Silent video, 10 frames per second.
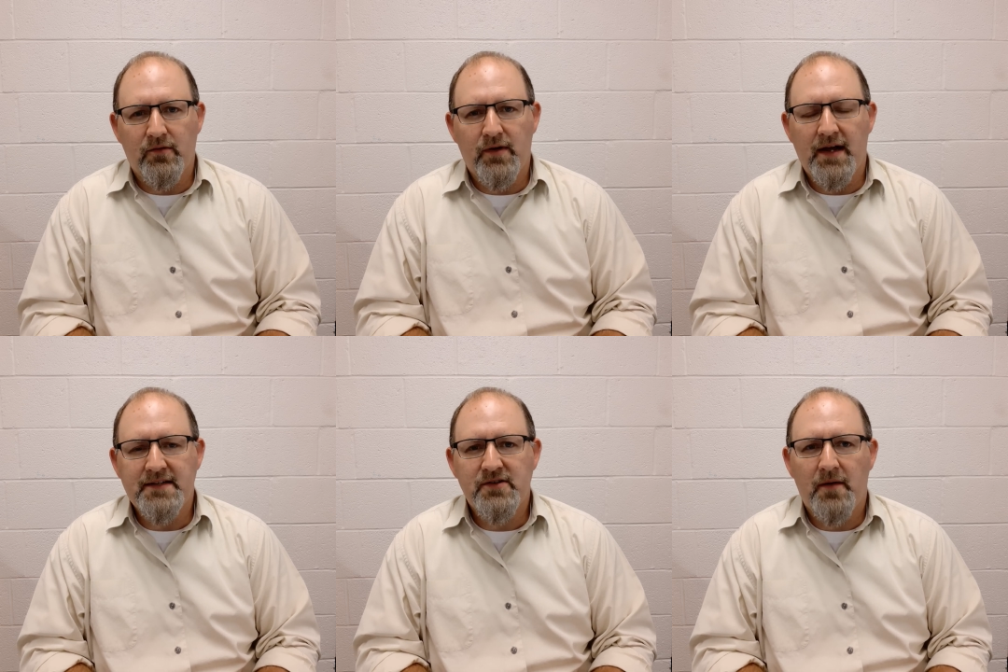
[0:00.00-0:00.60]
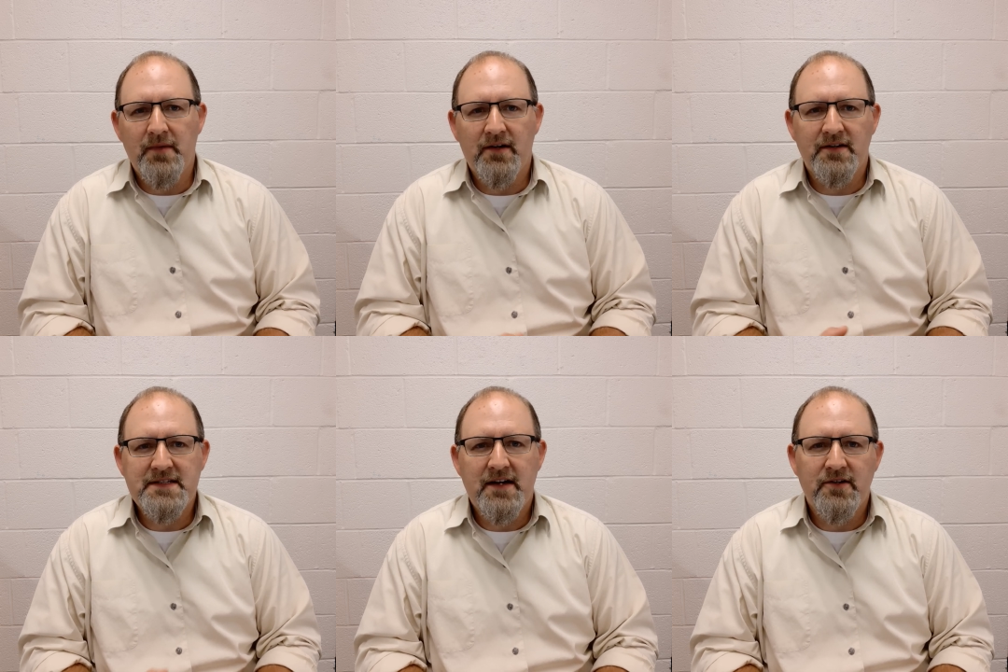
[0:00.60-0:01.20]
Okay, so I'm not going
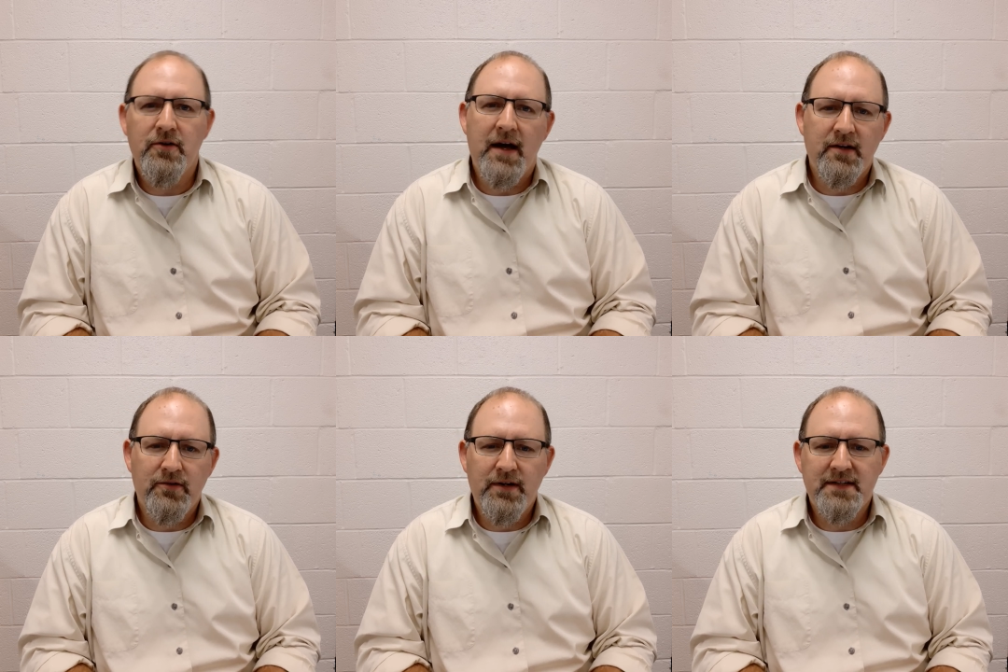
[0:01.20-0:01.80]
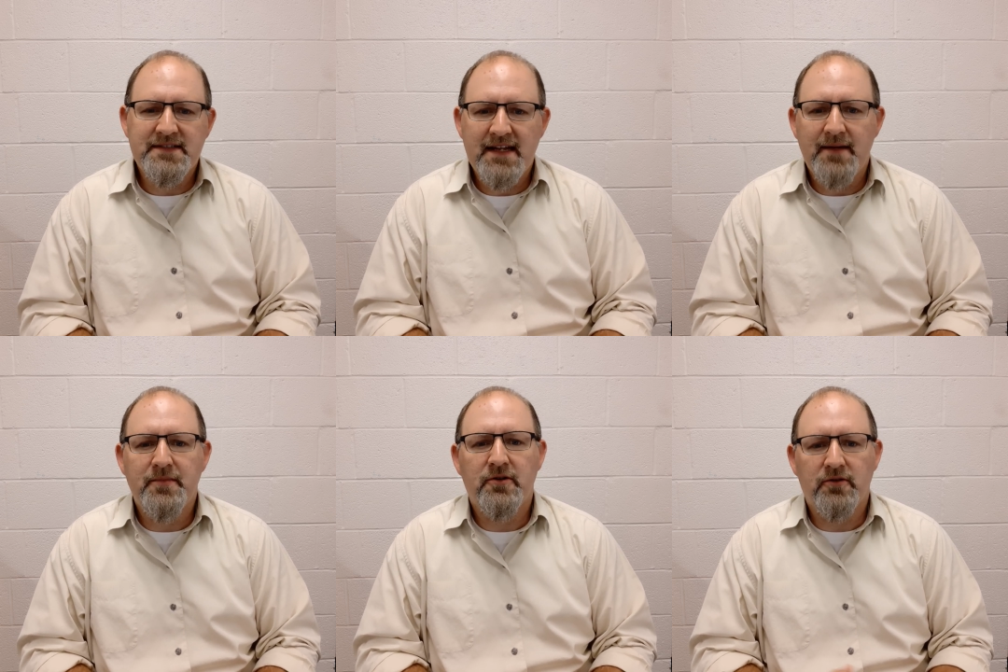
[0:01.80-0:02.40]
to tell you how you need to set
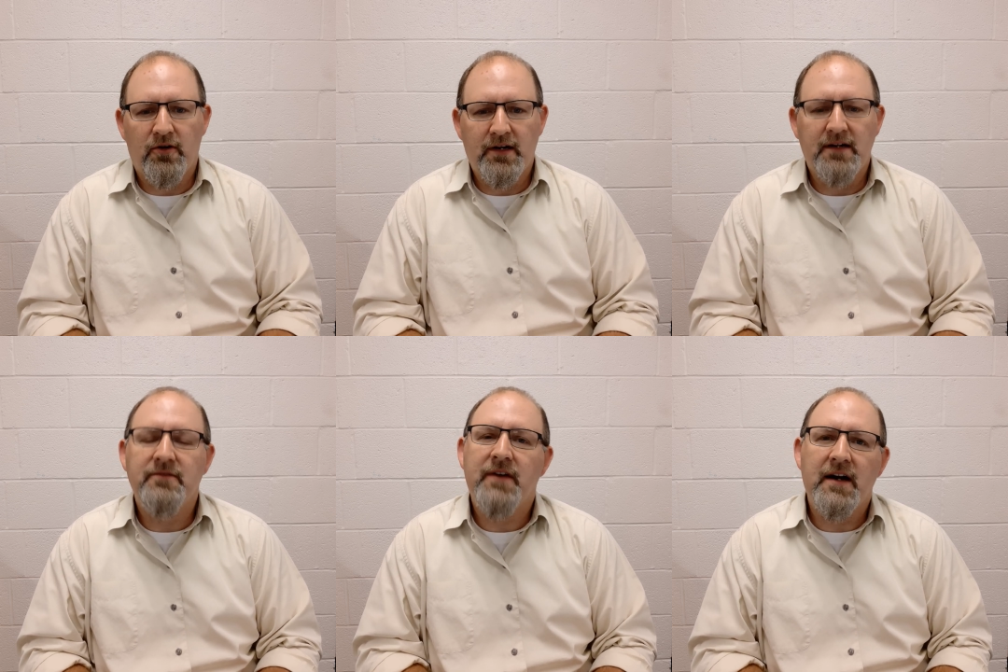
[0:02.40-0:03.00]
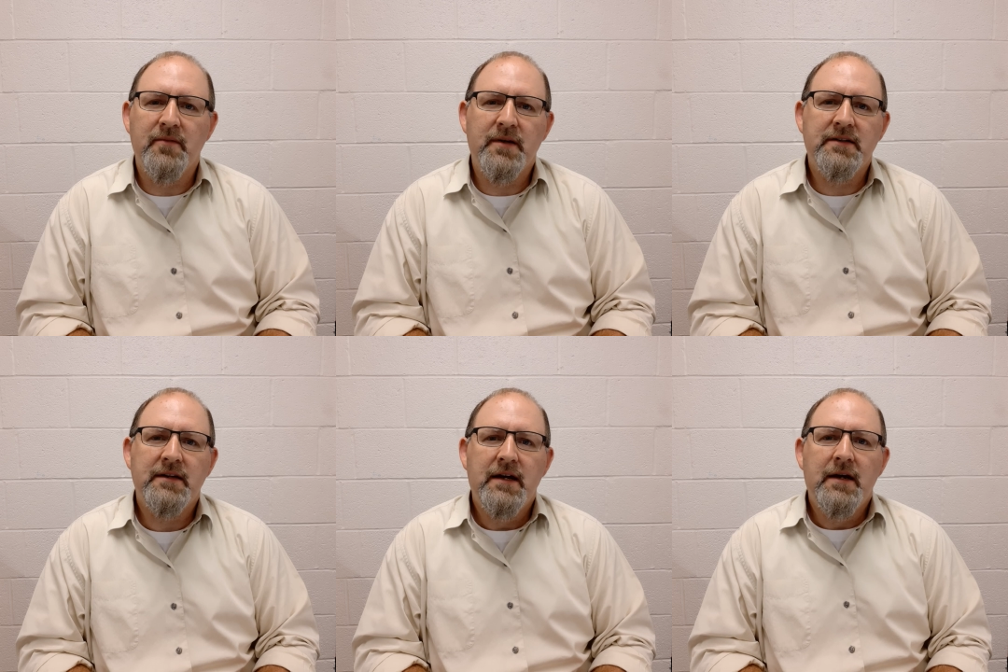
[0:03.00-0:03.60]
up your learning environment,
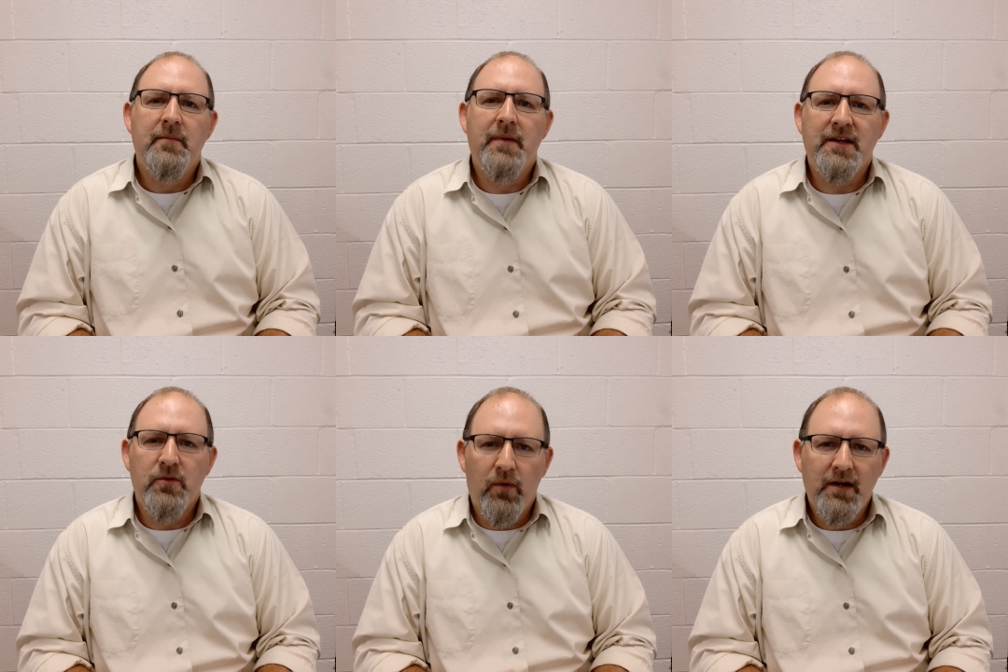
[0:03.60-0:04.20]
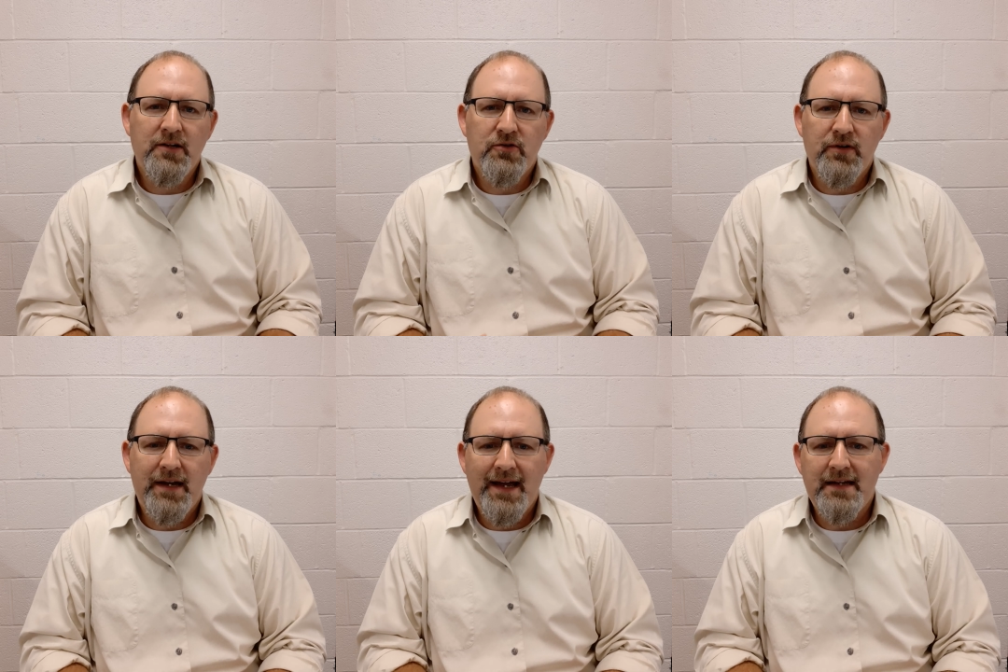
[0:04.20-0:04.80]
but you want to
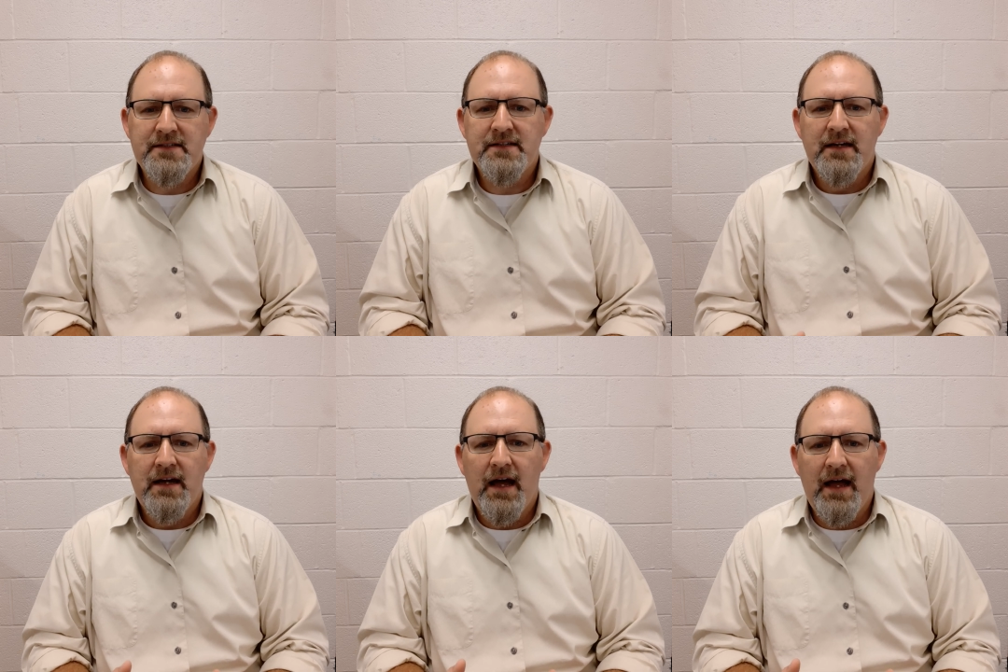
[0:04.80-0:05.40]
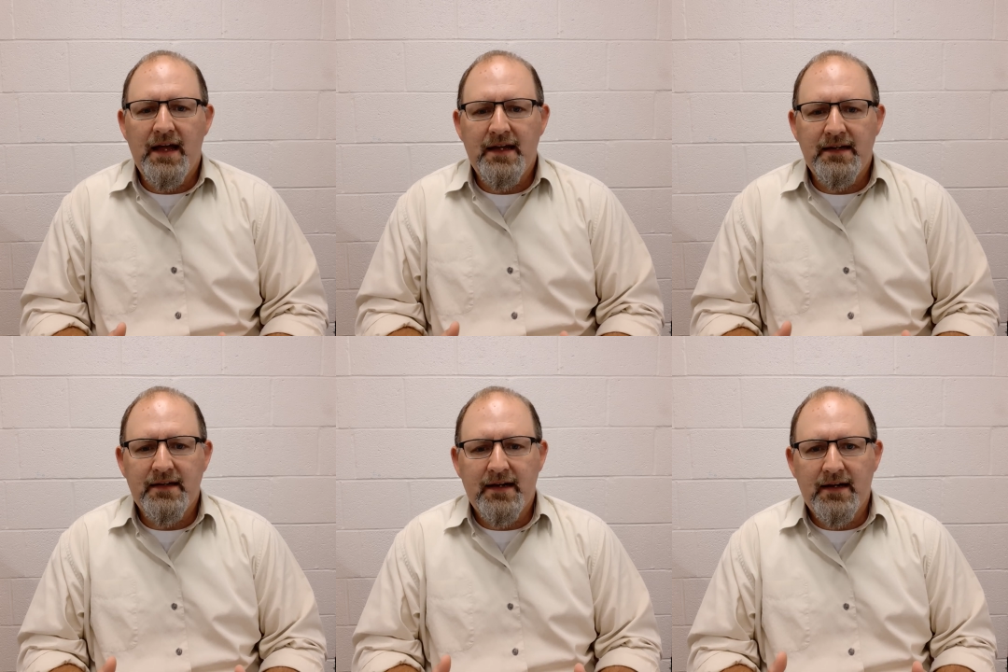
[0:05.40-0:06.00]
create
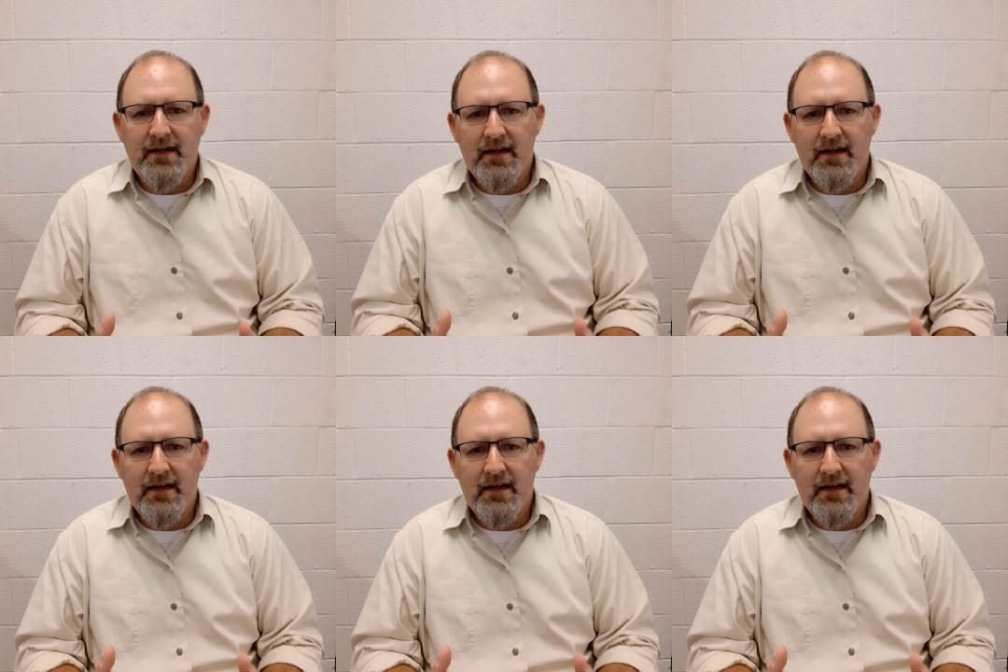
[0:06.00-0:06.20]
a